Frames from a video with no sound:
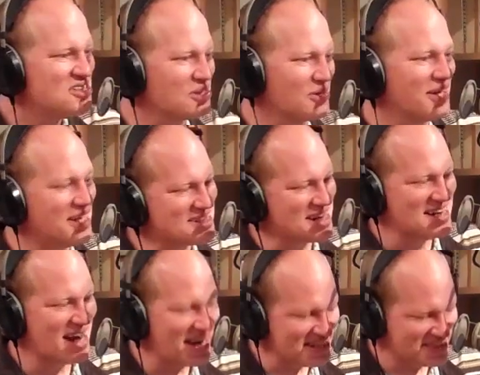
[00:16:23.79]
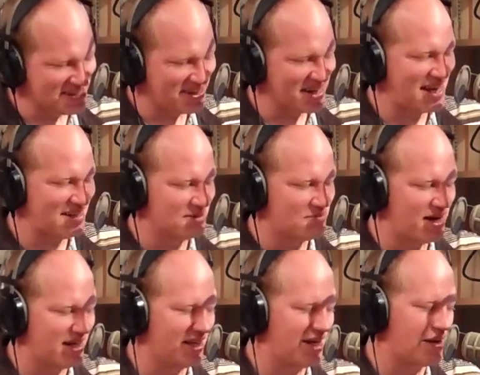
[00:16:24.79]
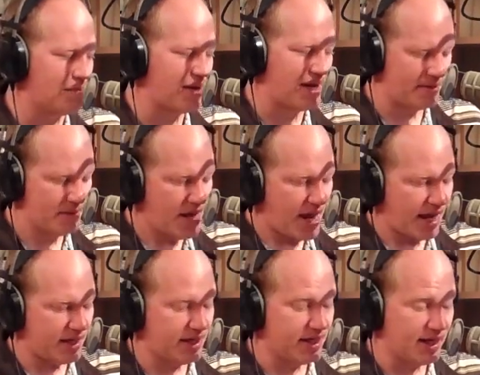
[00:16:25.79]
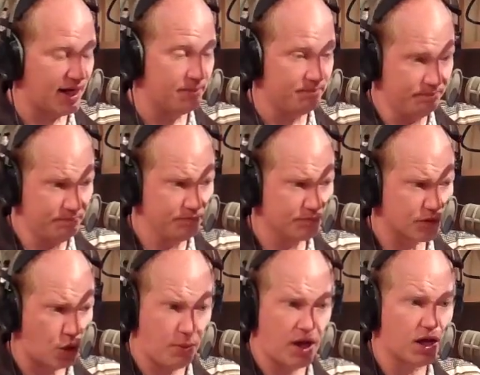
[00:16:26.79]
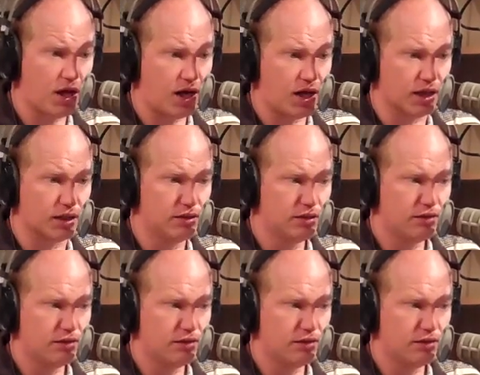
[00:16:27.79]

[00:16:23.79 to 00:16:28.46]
join us at 9.30 at the Maalaea Bay, and then um, Opalaholla,